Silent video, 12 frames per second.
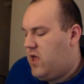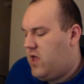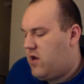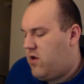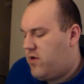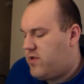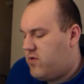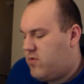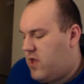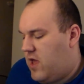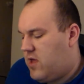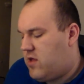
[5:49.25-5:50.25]
He can
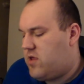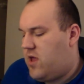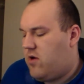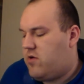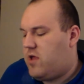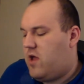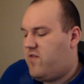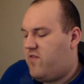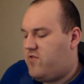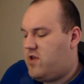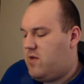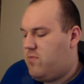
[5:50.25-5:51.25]
also take Stinger
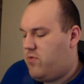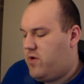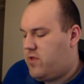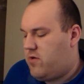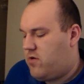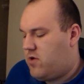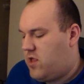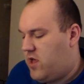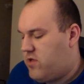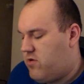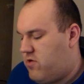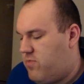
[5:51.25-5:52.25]
Salvo for 10 points or
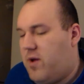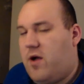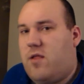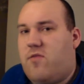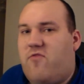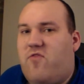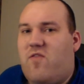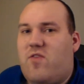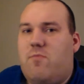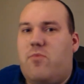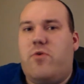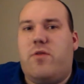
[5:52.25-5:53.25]
Cluster Spines for
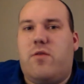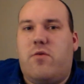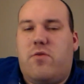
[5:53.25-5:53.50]
15 points.